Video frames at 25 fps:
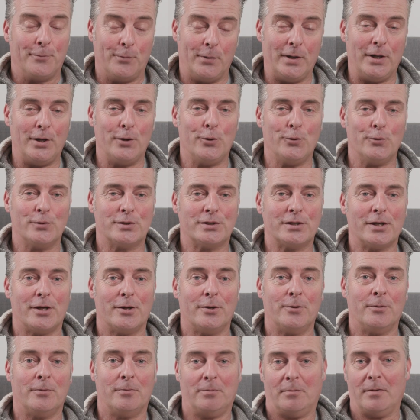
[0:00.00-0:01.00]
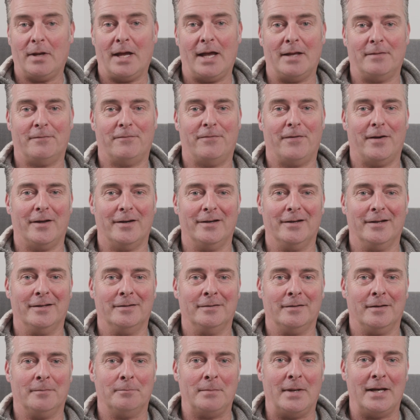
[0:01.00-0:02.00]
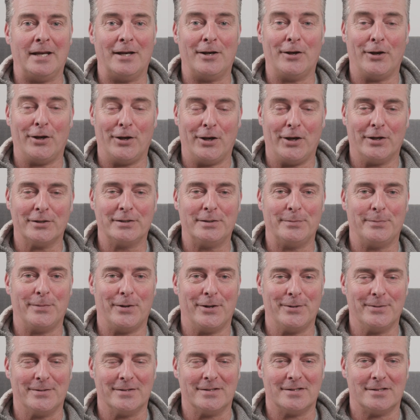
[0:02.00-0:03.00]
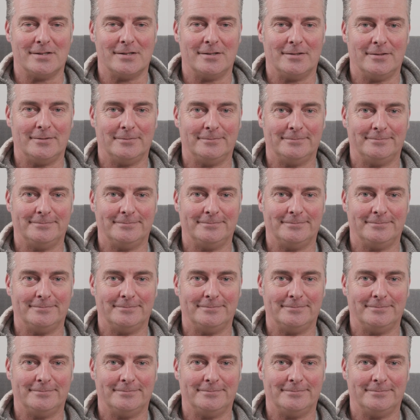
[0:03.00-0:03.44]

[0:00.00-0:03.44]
We also had fun and many light-hearted moments.